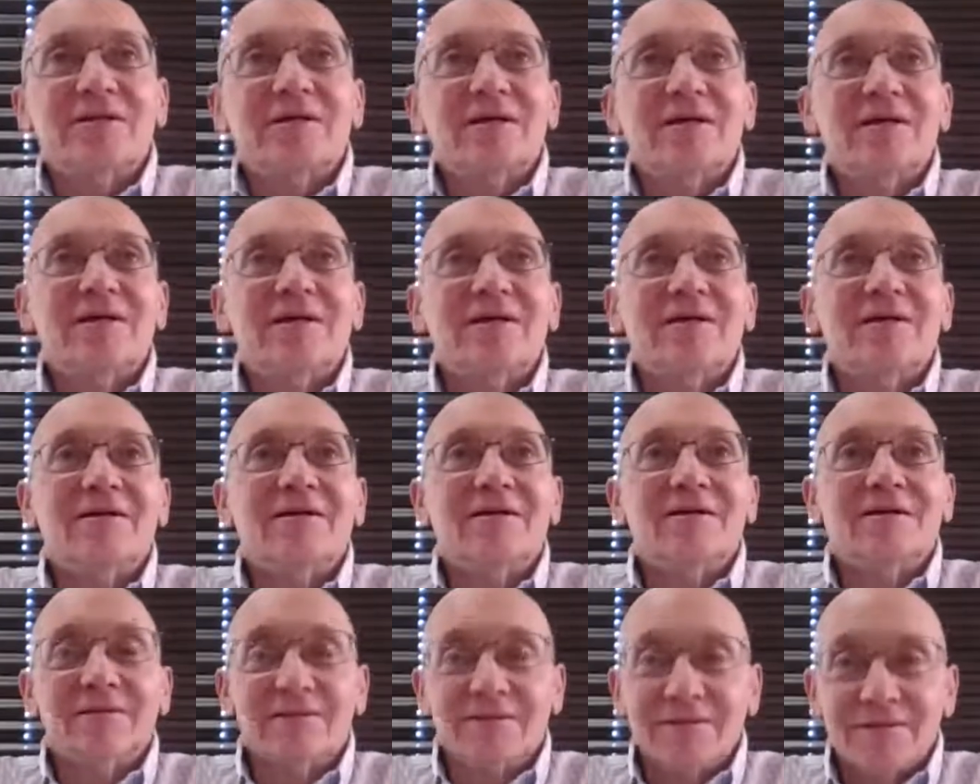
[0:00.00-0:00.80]
I liked it.
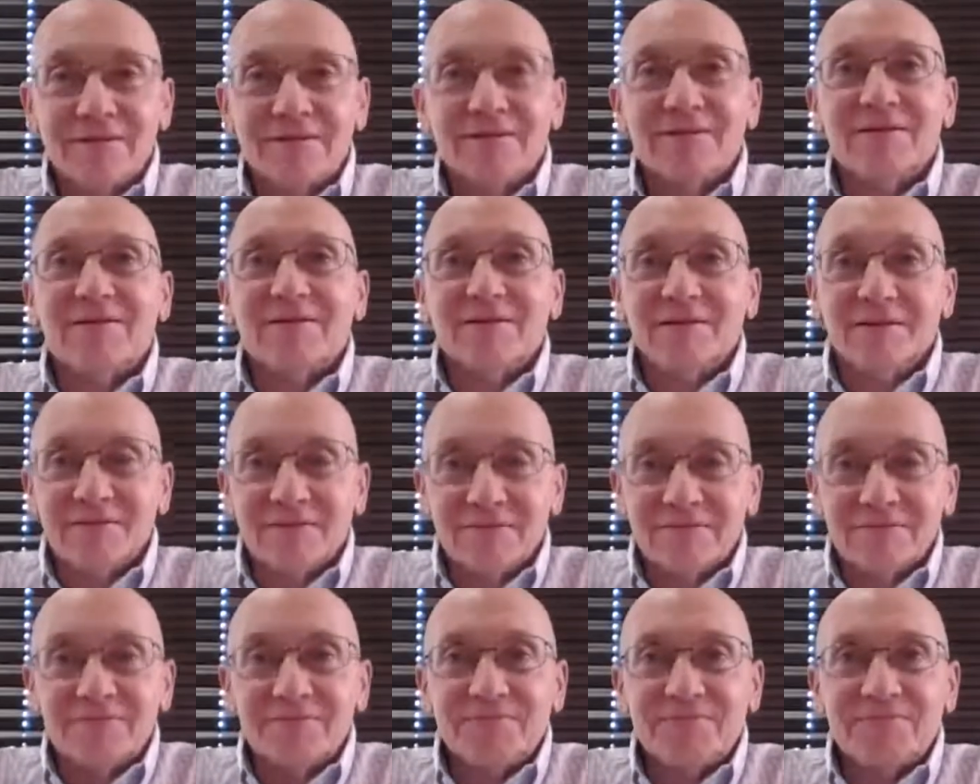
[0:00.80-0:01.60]

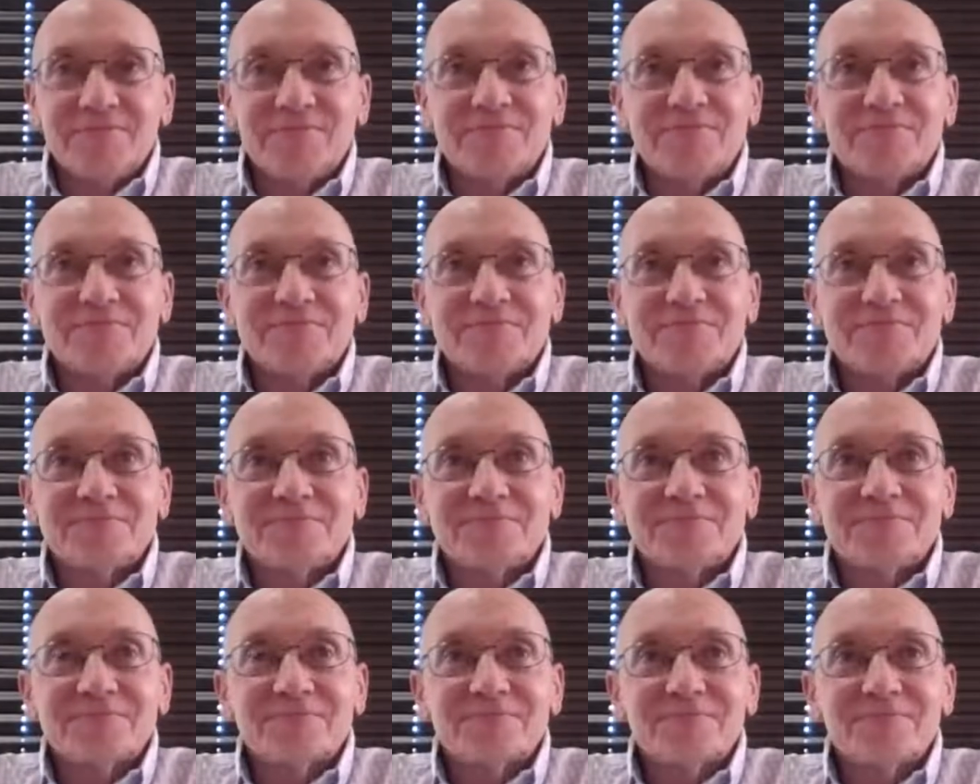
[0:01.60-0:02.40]
Yeah, it was
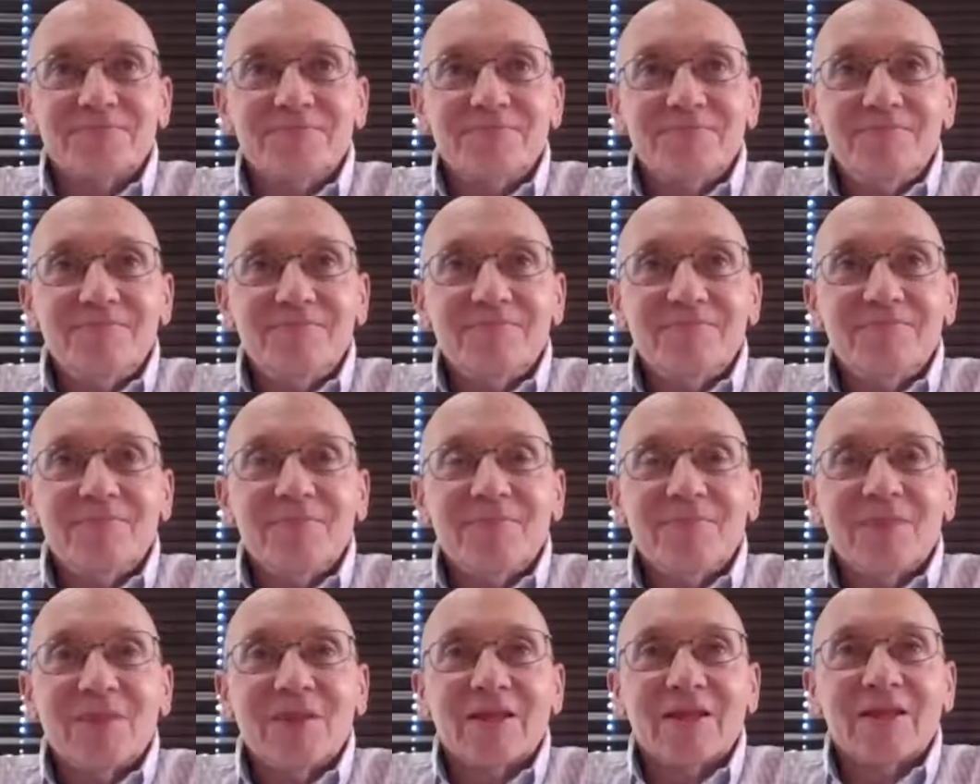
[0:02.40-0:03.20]
more
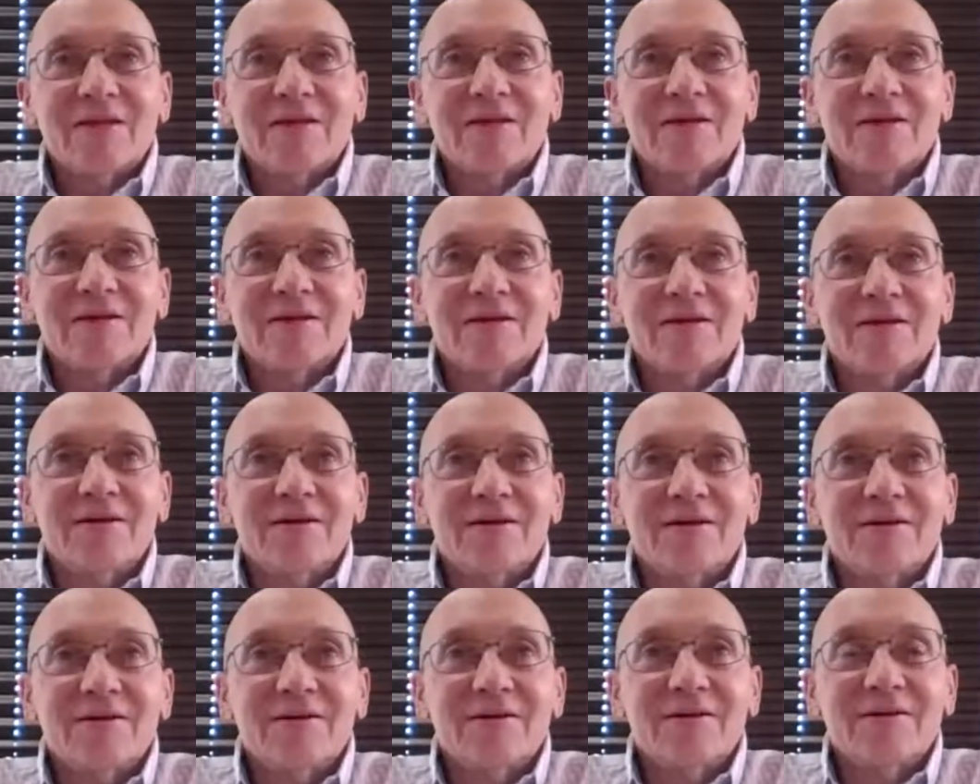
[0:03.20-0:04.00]
the
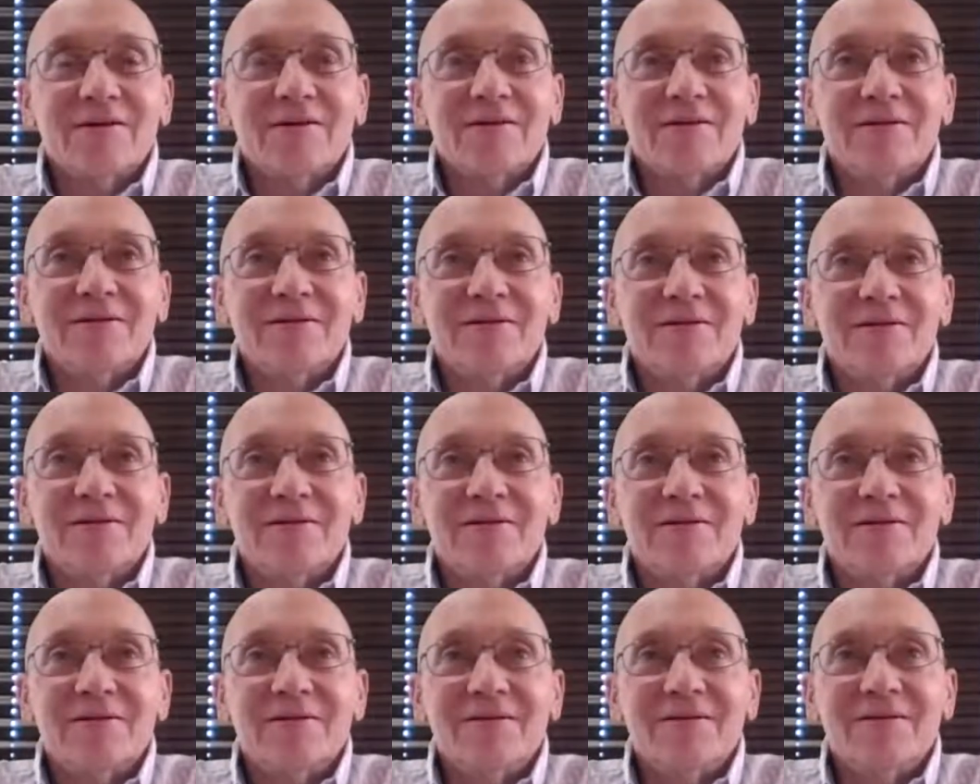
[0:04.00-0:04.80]
traditional one that you've done.
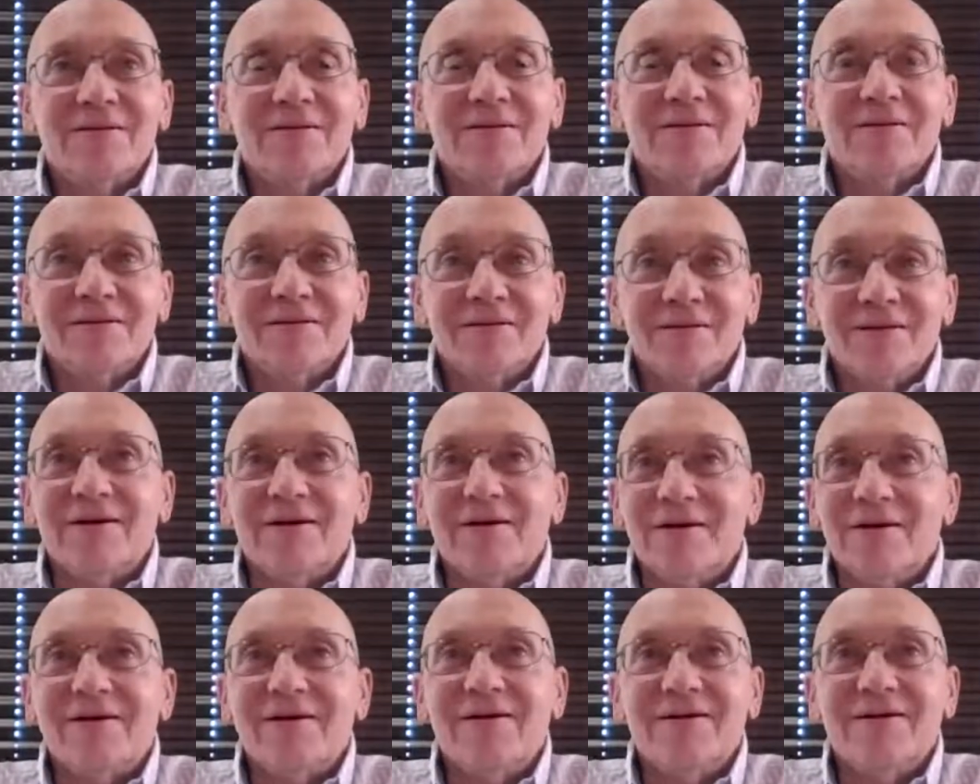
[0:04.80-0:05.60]

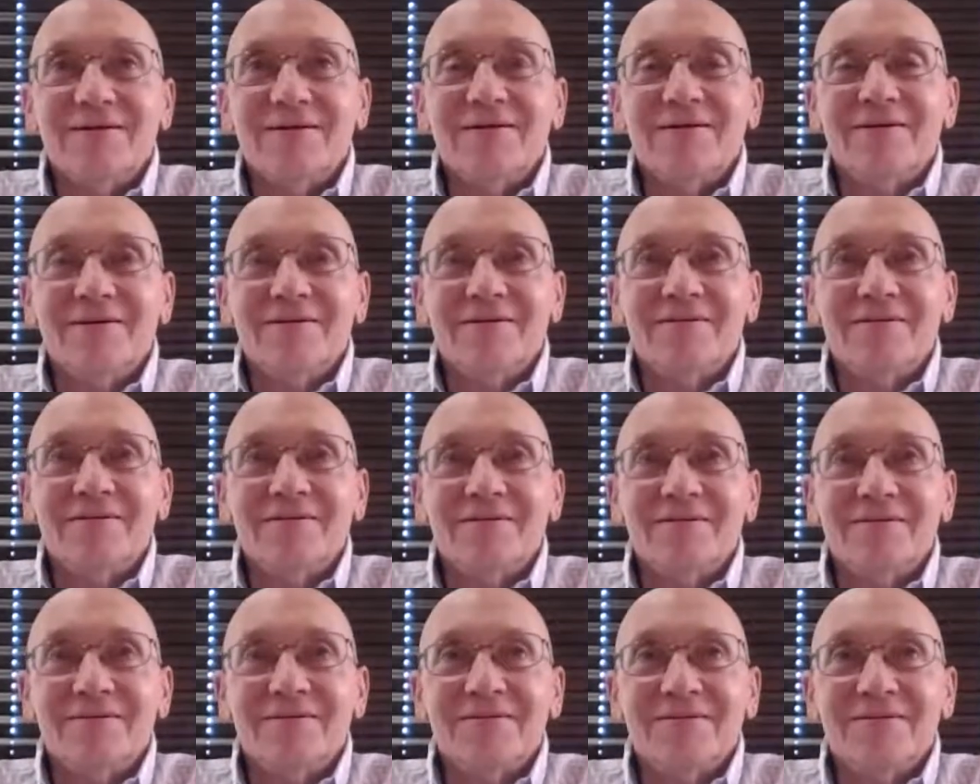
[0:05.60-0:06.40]
It's closer to
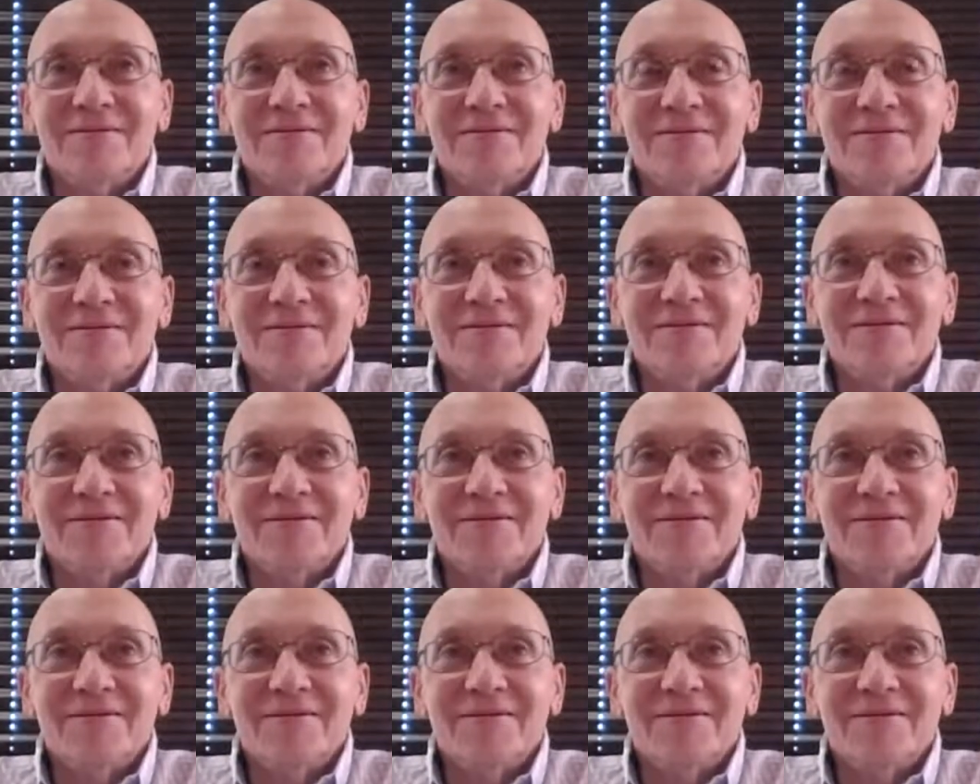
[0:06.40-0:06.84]
that.